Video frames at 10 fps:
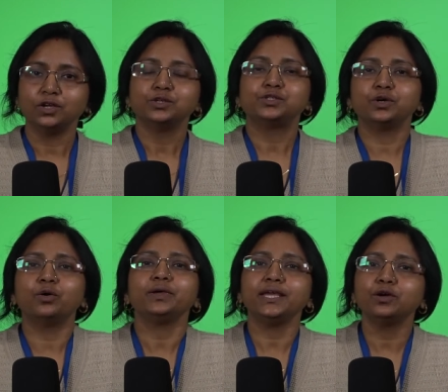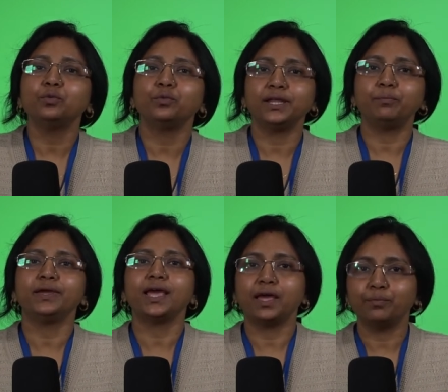So, you will
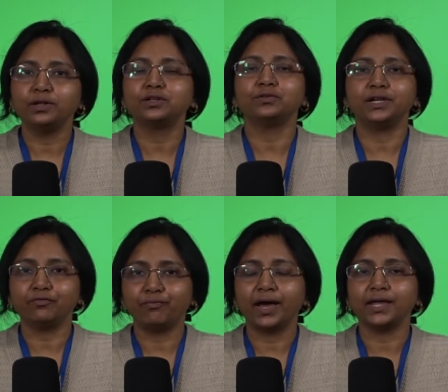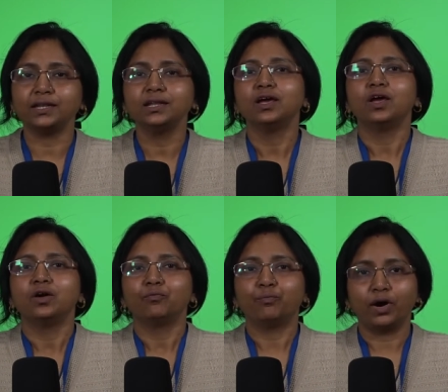be able to define
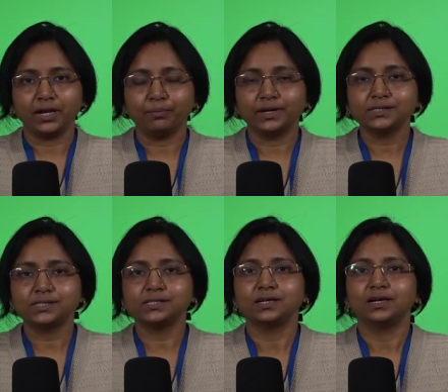polymers,